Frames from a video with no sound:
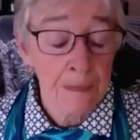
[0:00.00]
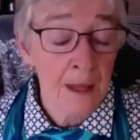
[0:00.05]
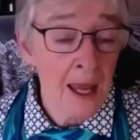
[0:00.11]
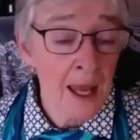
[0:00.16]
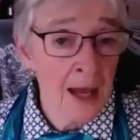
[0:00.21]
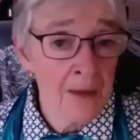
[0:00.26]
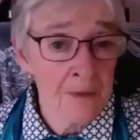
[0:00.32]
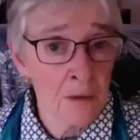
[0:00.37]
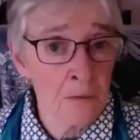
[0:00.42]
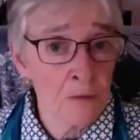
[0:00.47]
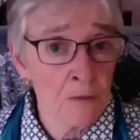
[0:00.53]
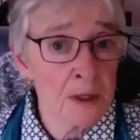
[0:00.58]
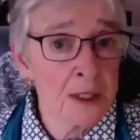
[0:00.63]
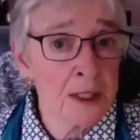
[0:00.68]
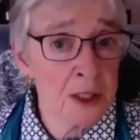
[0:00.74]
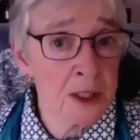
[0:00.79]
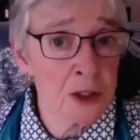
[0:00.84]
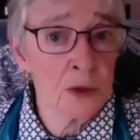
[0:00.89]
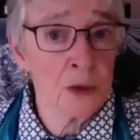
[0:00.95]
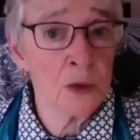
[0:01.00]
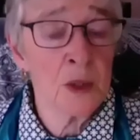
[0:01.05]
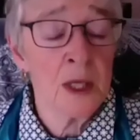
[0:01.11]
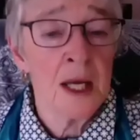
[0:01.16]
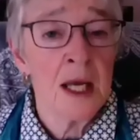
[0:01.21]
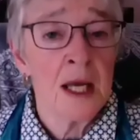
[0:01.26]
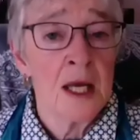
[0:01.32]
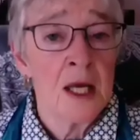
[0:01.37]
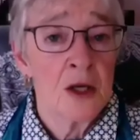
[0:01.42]
and they really do
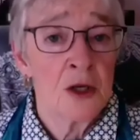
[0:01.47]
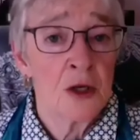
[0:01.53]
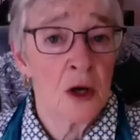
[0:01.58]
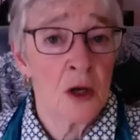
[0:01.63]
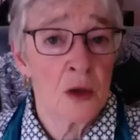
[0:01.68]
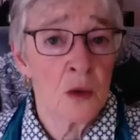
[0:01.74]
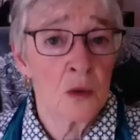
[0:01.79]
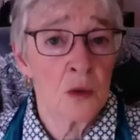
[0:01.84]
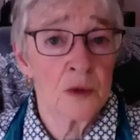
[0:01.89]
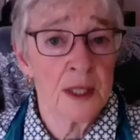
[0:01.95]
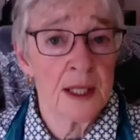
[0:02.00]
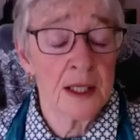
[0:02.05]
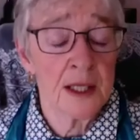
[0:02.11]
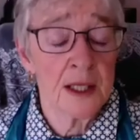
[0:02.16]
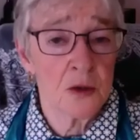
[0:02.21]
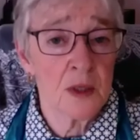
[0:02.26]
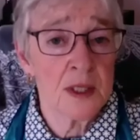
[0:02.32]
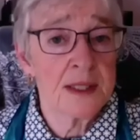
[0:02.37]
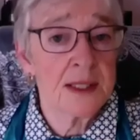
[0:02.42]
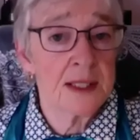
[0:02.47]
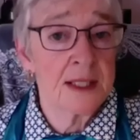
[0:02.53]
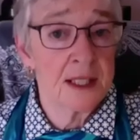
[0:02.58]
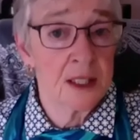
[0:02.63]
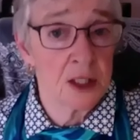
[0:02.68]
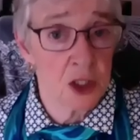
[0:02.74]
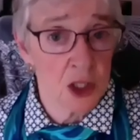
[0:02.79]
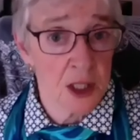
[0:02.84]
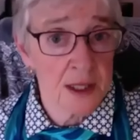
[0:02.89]
not only address the
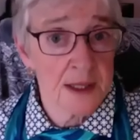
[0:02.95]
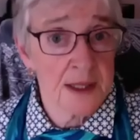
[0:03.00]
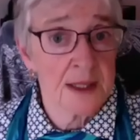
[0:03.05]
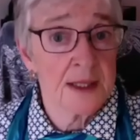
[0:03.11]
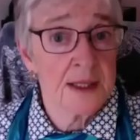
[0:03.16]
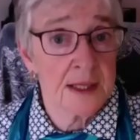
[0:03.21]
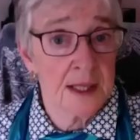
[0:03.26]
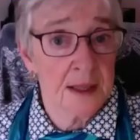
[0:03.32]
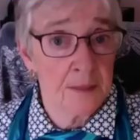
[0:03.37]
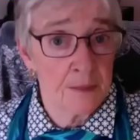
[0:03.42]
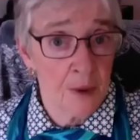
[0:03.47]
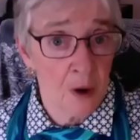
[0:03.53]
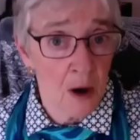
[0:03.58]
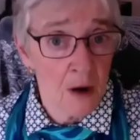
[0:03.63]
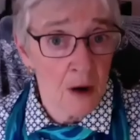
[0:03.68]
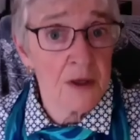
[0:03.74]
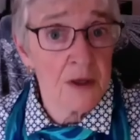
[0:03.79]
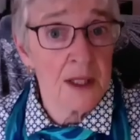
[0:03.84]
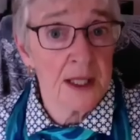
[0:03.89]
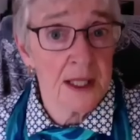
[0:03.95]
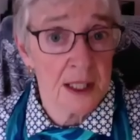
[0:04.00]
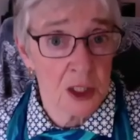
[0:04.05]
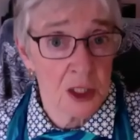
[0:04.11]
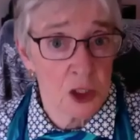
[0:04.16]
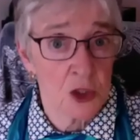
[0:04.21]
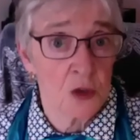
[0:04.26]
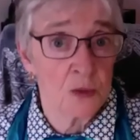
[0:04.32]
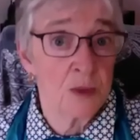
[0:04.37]
injustice and poverty
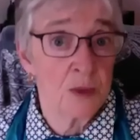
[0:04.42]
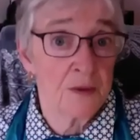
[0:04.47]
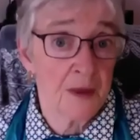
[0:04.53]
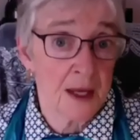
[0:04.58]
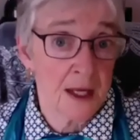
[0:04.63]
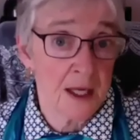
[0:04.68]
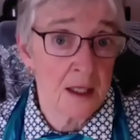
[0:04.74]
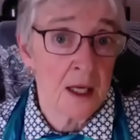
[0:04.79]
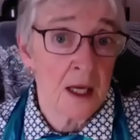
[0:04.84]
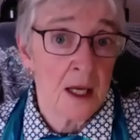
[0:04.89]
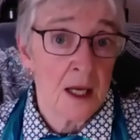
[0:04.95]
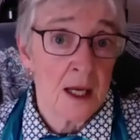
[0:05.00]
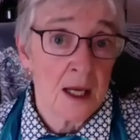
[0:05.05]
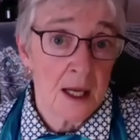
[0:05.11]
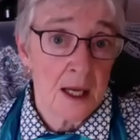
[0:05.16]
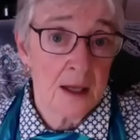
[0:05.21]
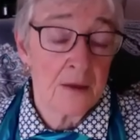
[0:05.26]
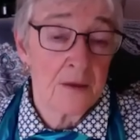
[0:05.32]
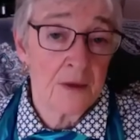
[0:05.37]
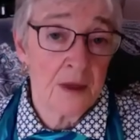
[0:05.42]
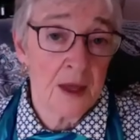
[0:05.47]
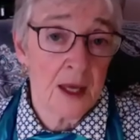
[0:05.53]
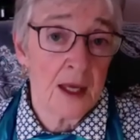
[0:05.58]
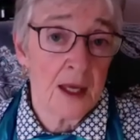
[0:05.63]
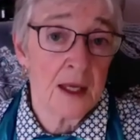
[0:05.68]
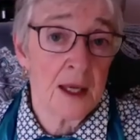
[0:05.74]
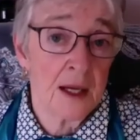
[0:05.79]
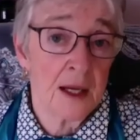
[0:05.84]
issue, but they uh,
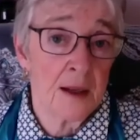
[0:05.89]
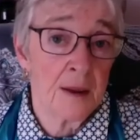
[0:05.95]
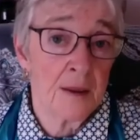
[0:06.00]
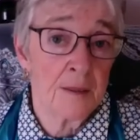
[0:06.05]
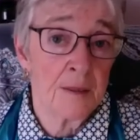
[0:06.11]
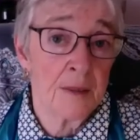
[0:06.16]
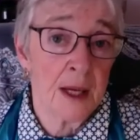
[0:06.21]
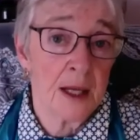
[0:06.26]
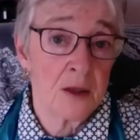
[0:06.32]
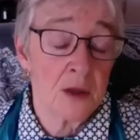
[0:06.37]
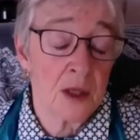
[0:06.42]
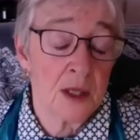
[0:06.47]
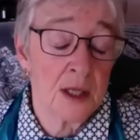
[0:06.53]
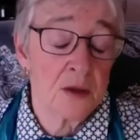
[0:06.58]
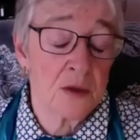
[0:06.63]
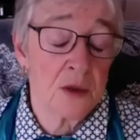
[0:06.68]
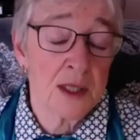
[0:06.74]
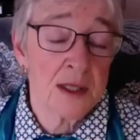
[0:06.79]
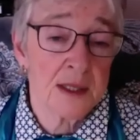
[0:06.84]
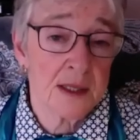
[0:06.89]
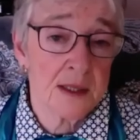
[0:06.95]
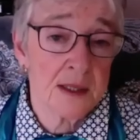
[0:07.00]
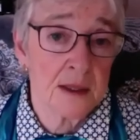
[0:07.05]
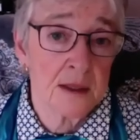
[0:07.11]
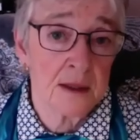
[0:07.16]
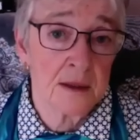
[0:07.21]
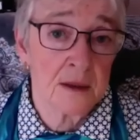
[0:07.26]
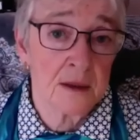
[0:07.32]
they um, ad- address
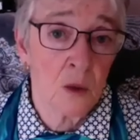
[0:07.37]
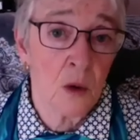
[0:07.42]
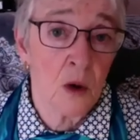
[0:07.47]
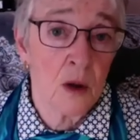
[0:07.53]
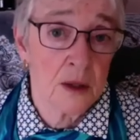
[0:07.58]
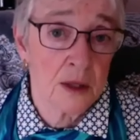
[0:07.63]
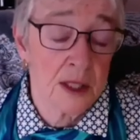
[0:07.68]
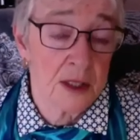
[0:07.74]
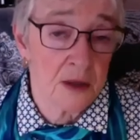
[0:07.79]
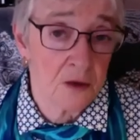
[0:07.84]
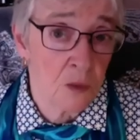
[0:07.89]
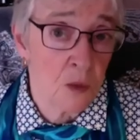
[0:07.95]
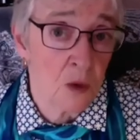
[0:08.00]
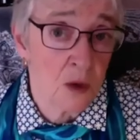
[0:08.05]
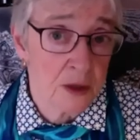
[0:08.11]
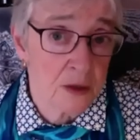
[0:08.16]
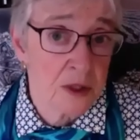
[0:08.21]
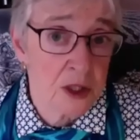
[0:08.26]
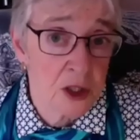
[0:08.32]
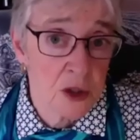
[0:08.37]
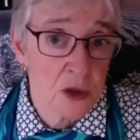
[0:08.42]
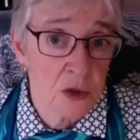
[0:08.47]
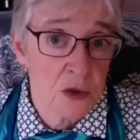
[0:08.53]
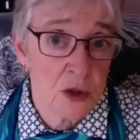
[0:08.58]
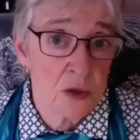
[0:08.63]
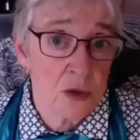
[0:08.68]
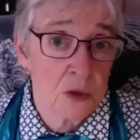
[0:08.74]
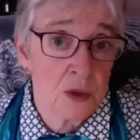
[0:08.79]
the quality of water issue
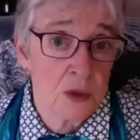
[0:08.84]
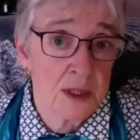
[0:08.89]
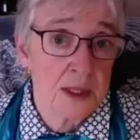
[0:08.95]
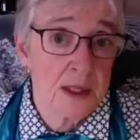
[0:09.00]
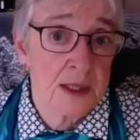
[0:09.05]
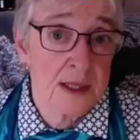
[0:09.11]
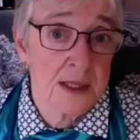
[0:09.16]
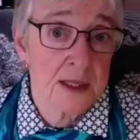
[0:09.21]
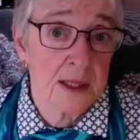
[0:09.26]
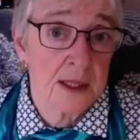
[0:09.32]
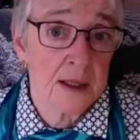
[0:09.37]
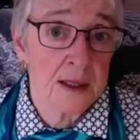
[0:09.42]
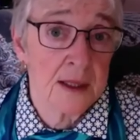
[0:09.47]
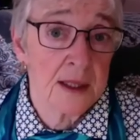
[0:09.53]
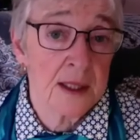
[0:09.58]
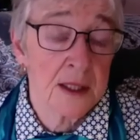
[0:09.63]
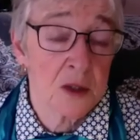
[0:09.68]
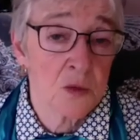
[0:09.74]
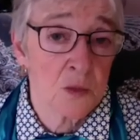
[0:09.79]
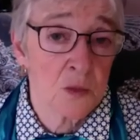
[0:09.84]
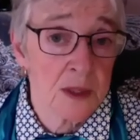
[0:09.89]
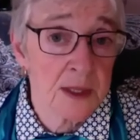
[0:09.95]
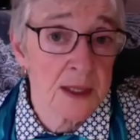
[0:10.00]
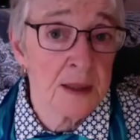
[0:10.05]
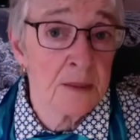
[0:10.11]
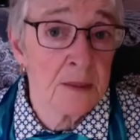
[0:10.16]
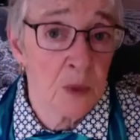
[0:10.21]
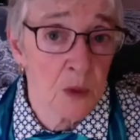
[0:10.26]
too. And it's I think it's really
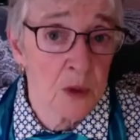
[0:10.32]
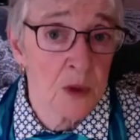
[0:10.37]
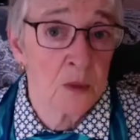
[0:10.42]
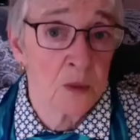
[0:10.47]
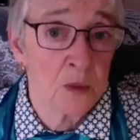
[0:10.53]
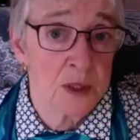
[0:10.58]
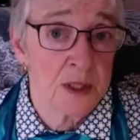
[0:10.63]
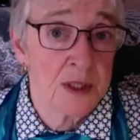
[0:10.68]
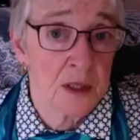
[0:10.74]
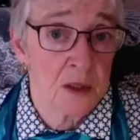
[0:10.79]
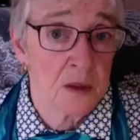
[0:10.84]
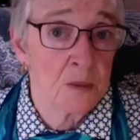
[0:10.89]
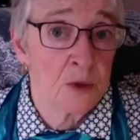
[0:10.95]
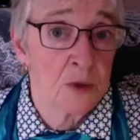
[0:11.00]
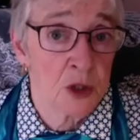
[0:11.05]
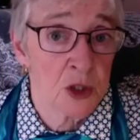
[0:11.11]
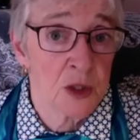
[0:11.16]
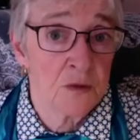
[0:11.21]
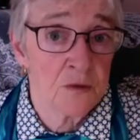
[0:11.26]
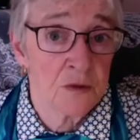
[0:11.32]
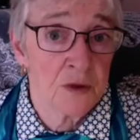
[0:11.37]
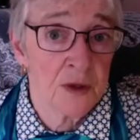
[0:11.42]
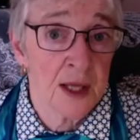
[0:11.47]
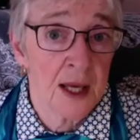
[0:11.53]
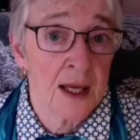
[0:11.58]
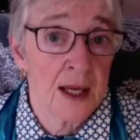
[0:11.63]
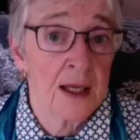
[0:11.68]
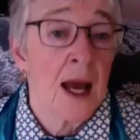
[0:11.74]
important we start pushing for
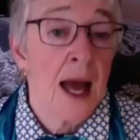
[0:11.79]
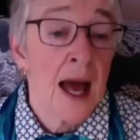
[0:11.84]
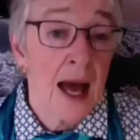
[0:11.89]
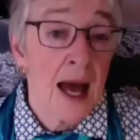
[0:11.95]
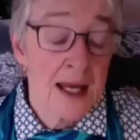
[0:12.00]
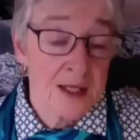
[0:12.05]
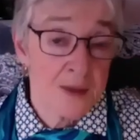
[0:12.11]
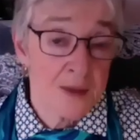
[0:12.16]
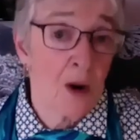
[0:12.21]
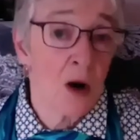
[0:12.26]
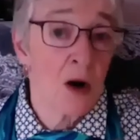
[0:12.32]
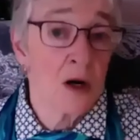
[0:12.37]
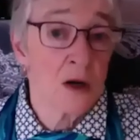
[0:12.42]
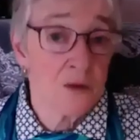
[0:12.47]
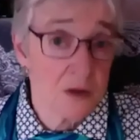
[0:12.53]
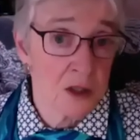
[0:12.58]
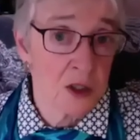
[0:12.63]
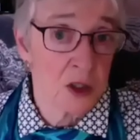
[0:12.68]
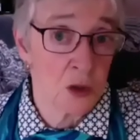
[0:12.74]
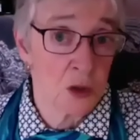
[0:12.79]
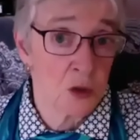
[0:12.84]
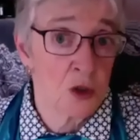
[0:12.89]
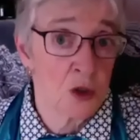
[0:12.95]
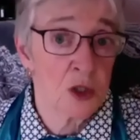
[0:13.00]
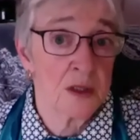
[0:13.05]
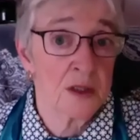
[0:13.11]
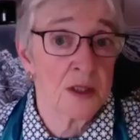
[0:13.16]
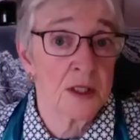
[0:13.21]
that as part of this
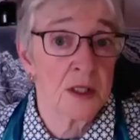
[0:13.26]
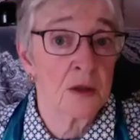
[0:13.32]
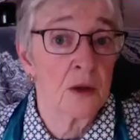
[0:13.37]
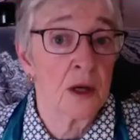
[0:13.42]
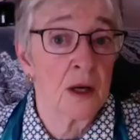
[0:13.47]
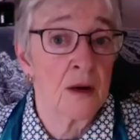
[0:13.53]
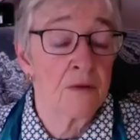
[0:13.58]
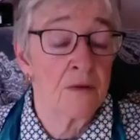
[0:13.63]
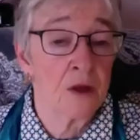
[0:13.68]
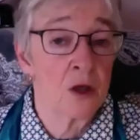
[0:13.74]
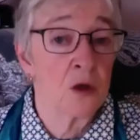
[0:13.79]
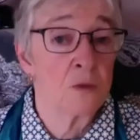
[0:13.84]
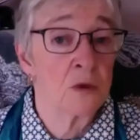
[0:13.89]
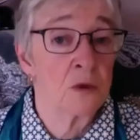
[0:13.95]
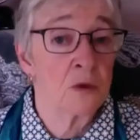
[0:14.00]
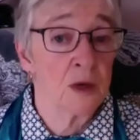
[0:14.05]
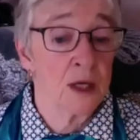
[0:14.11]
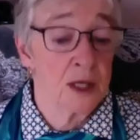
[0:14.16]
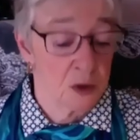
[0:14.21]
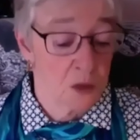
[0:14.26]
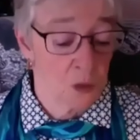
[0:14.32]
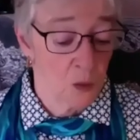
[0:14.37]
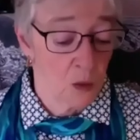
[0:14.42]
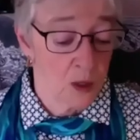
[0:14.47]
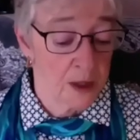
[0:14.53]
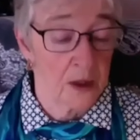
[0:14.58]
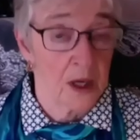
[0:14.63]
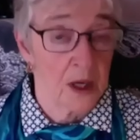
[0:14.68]
notion of the, of the human right to
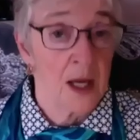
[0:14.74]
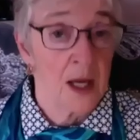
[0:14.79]
water,